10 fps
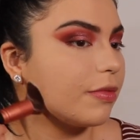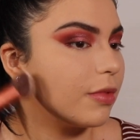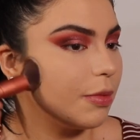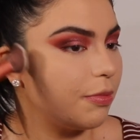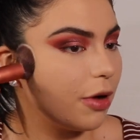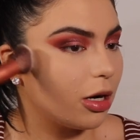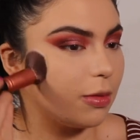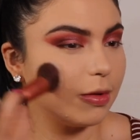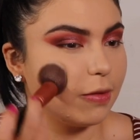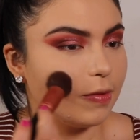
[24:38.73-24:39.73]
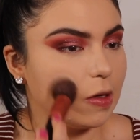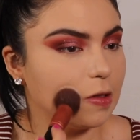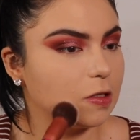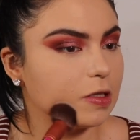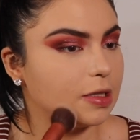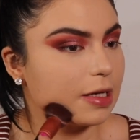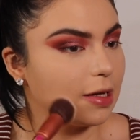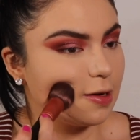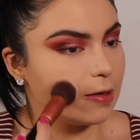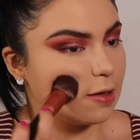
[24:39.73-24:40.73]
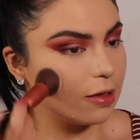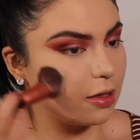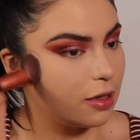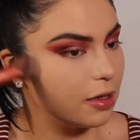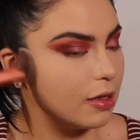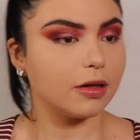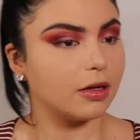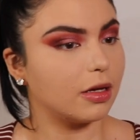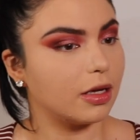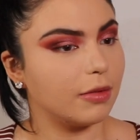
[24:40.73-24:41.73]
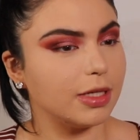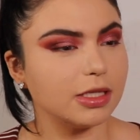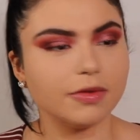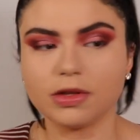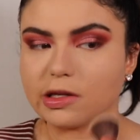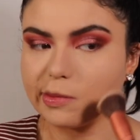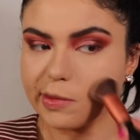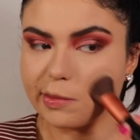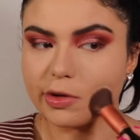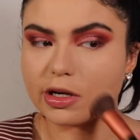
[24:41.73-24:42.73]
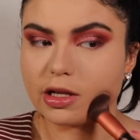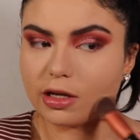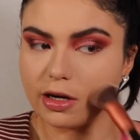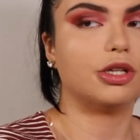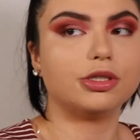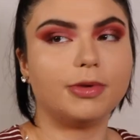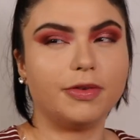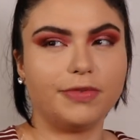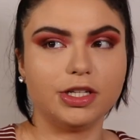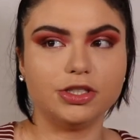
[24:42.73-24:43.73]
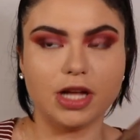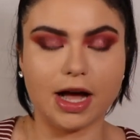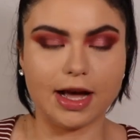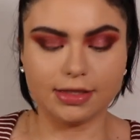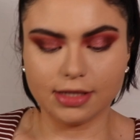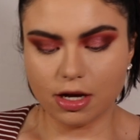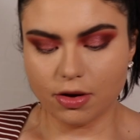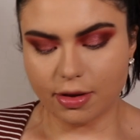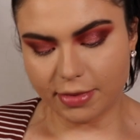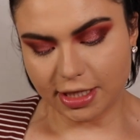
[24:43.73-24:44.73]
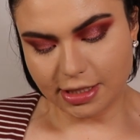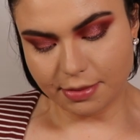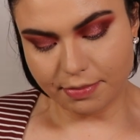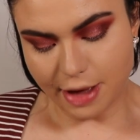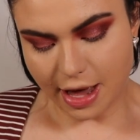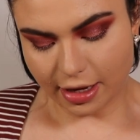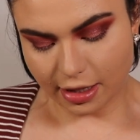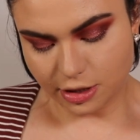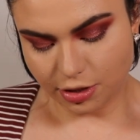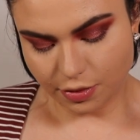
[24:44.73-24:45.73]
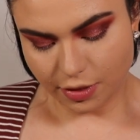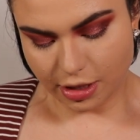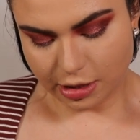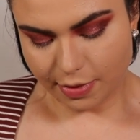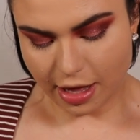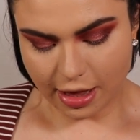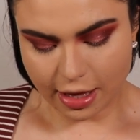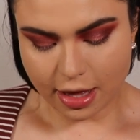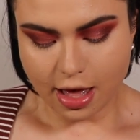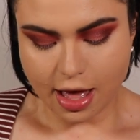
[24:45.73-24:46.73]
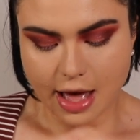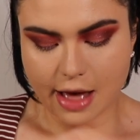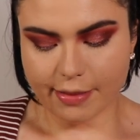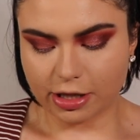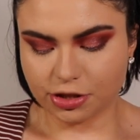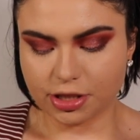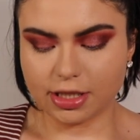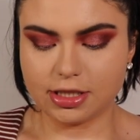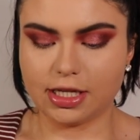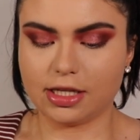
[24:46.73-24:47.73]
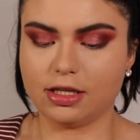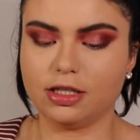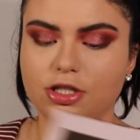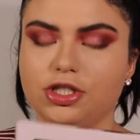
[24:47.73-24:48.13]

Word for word: at the bottom of my face just to kind of give myself a little bit more color. So I'm gonna finish the eyes now. I'm gonna dip back into this palette. I'm actually gonna take the